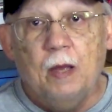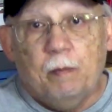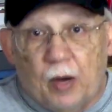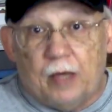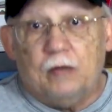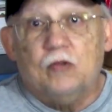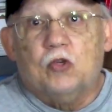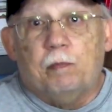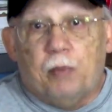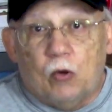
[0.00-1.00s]
But
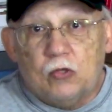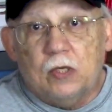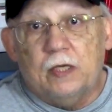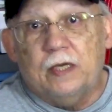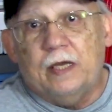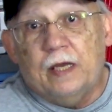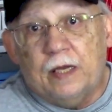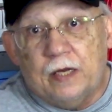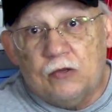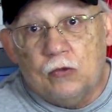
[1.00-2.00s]
supposedly it
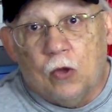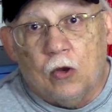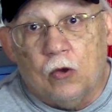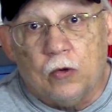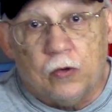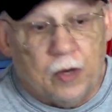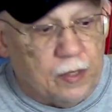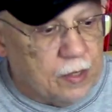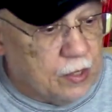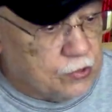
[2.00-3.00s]
is no longer
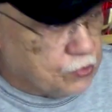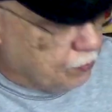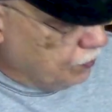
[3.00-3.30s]
an issue.